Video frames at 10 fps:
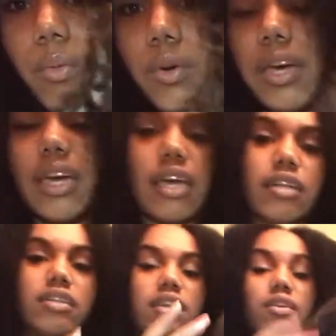wig
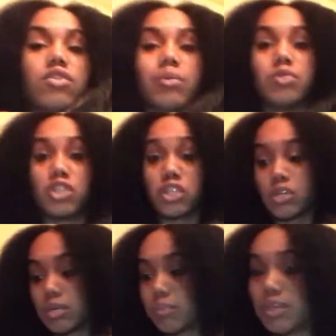and stuff. So I'm just
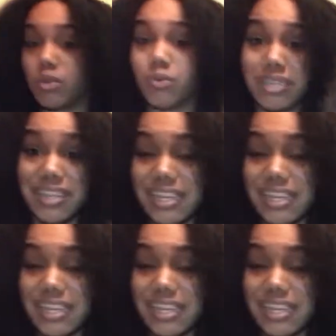going to be using